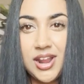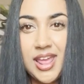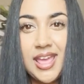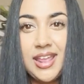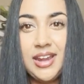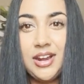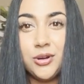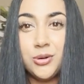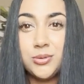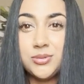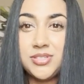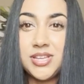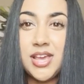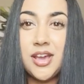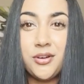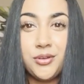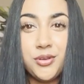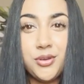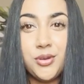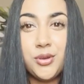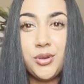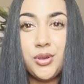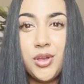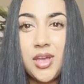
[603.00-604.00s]
and it'll tell
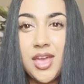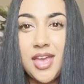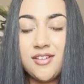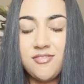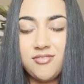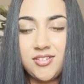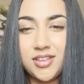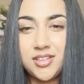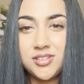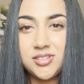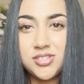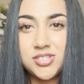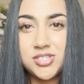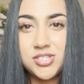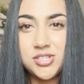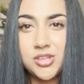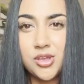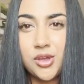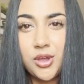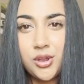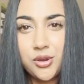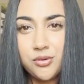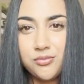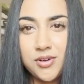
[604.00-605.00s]
you if it's
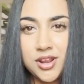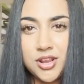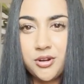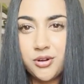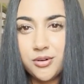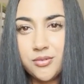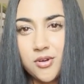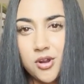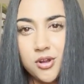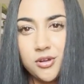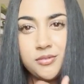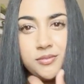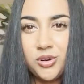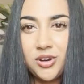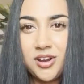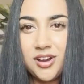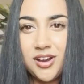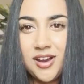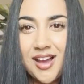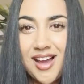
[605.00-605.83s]
right or wrong.